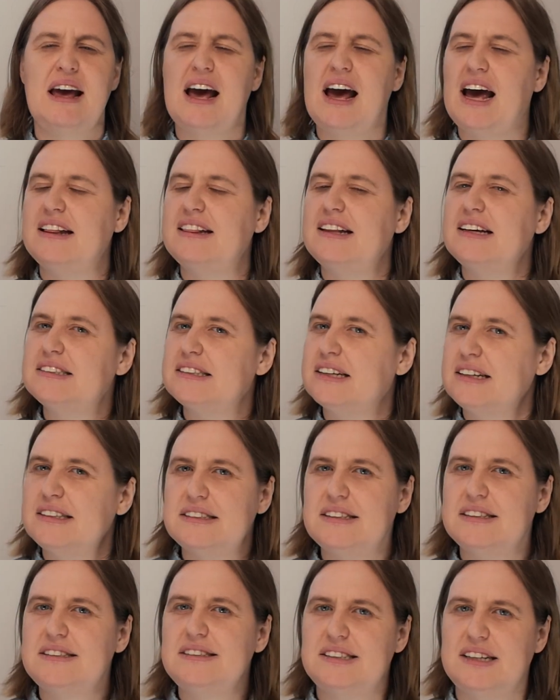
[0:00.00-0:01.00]
And this
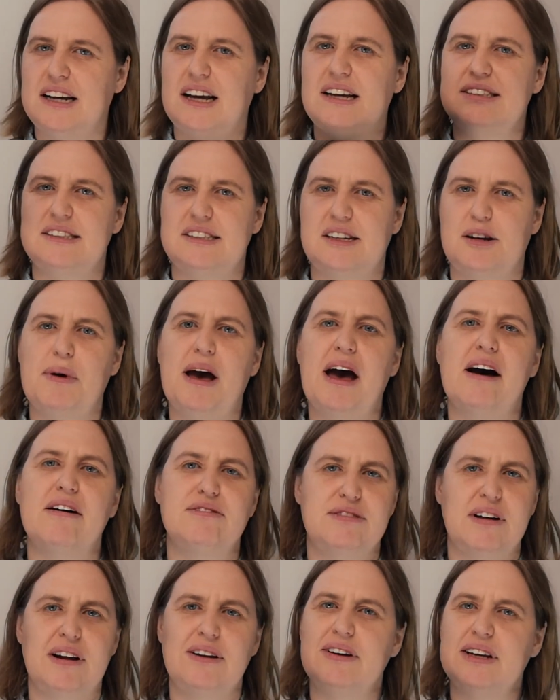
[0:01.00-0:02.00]
isn't just about
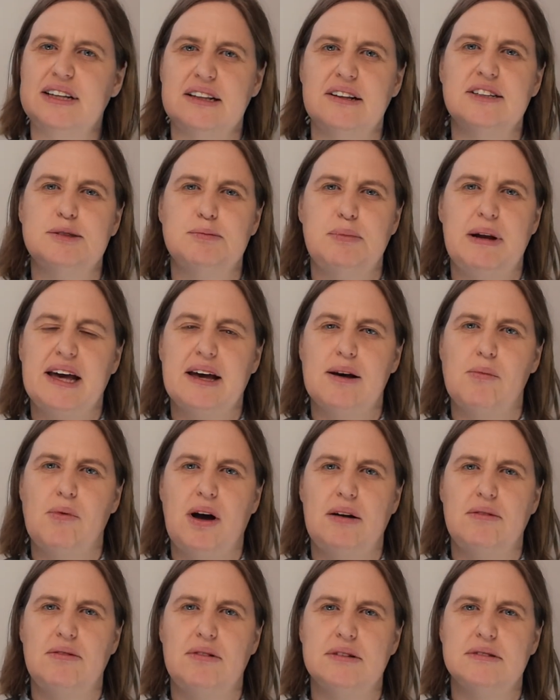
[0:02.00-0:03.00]
following those black and
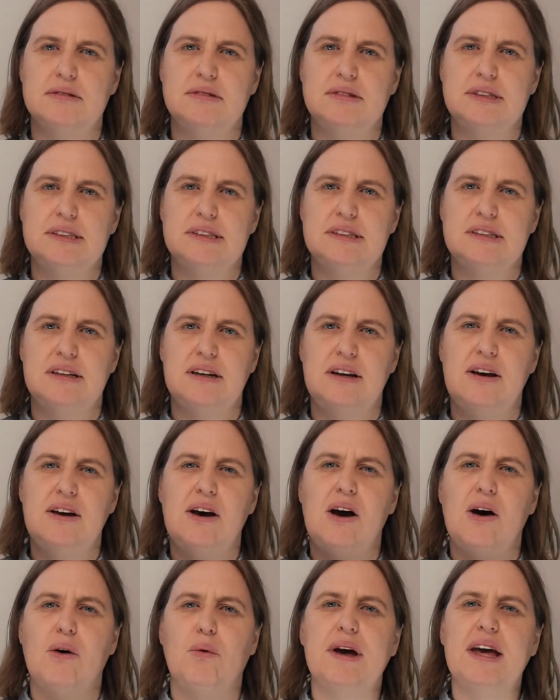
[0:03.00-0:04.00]
white rules.
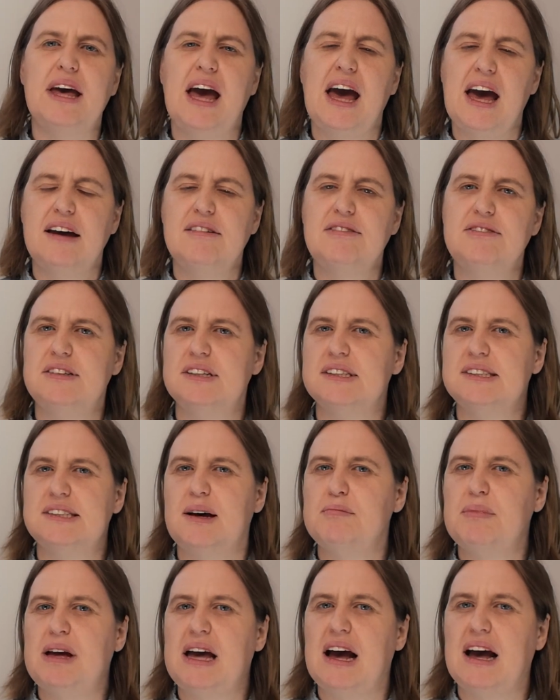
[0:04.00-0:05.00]
We have to
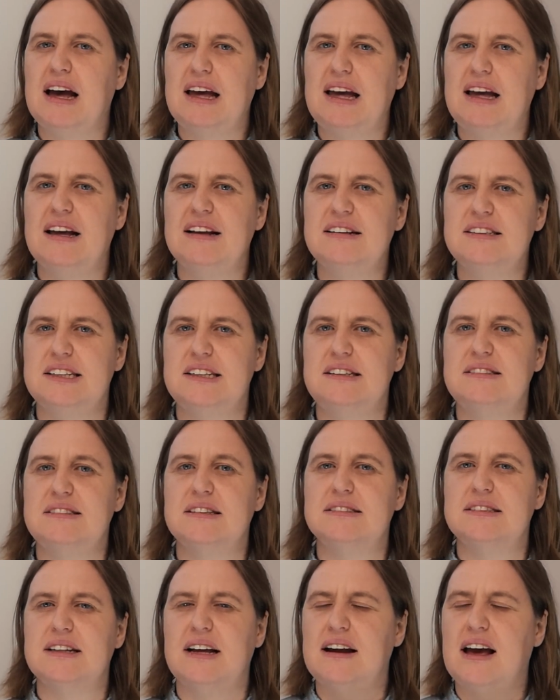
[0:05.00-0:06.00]
somehow hear
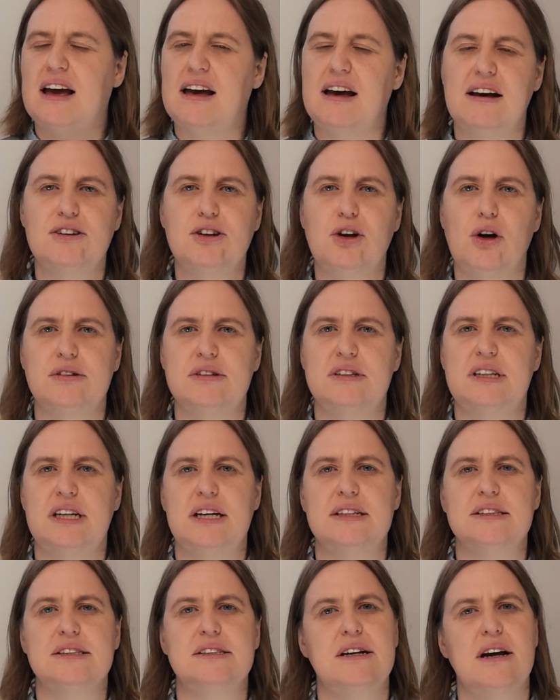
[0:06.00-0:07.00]
Jesus in our
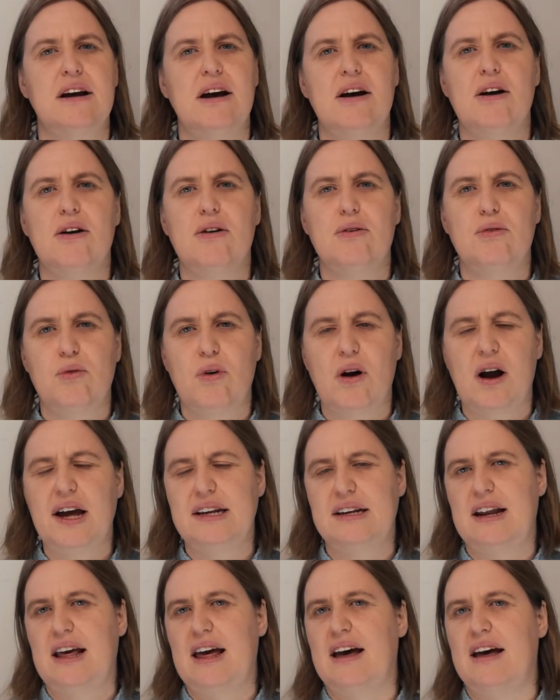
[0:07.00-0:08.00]
context
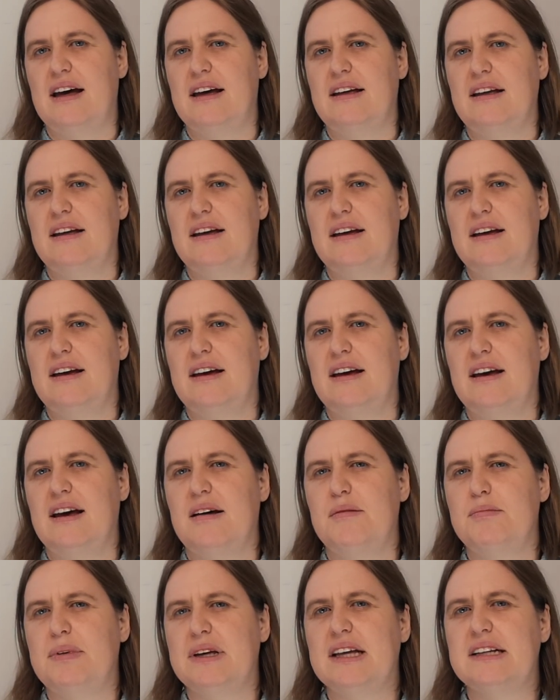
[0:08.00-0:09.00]
right now
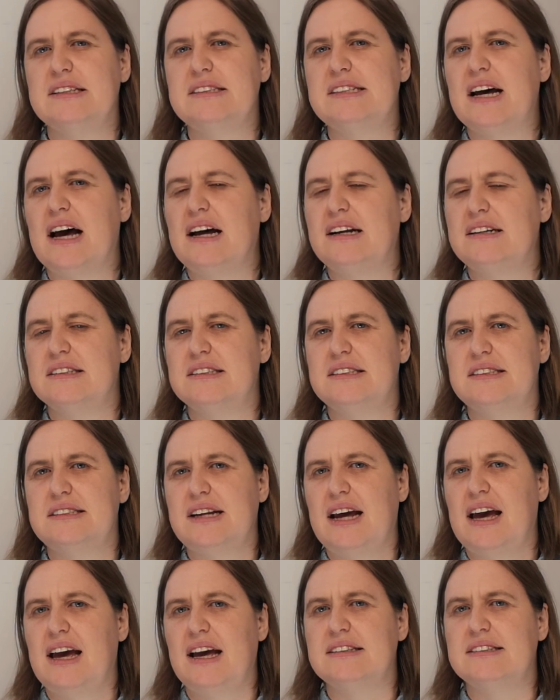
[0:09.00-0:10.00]
and begin to
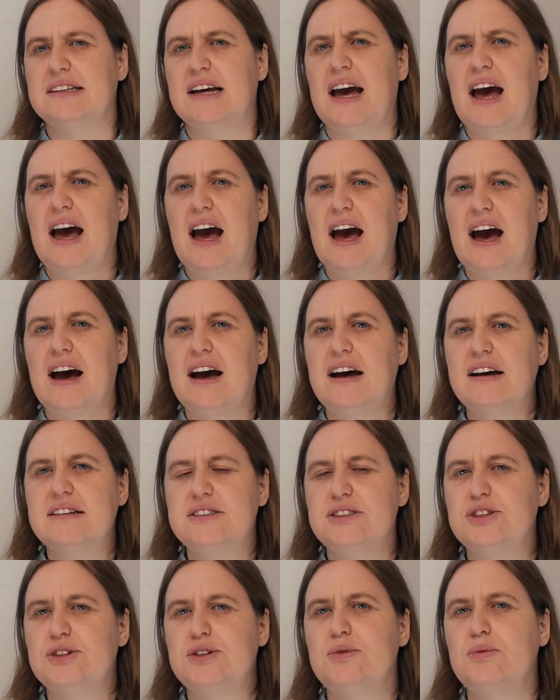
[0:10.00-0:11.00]
understand, how
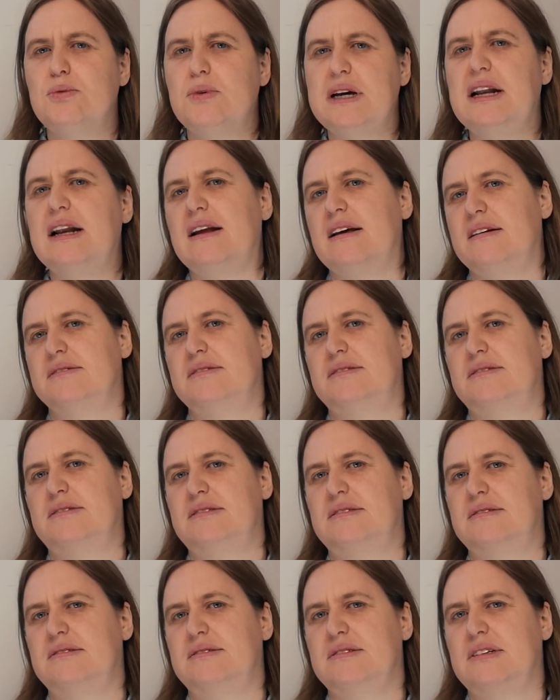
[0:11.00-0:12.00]
do we
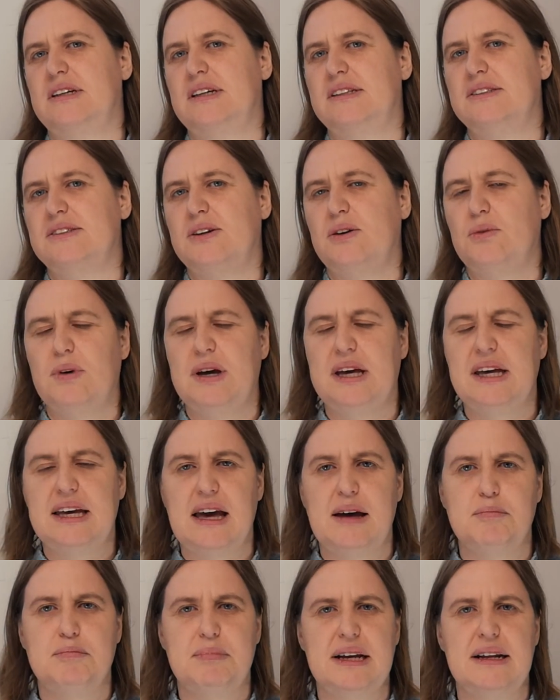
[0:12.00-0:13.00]
live so we
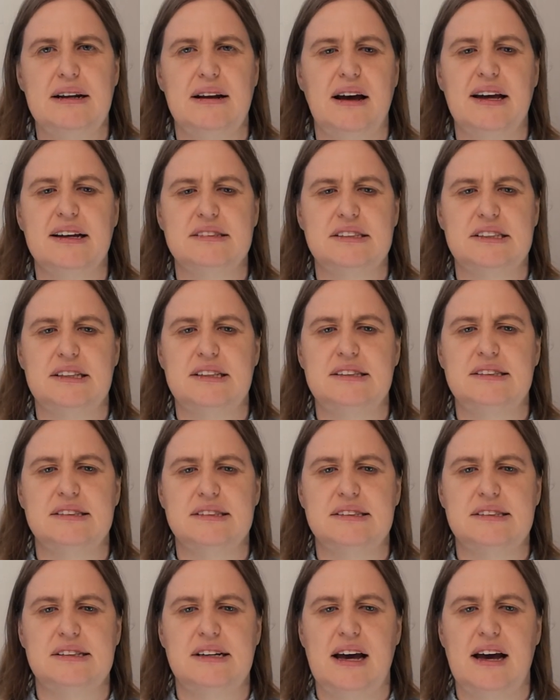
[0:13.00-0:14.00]
can be like
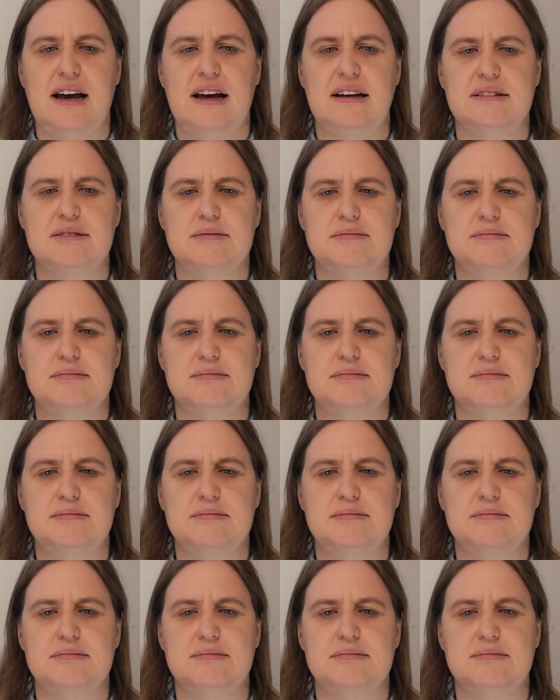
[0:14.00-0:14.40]
Jesus now?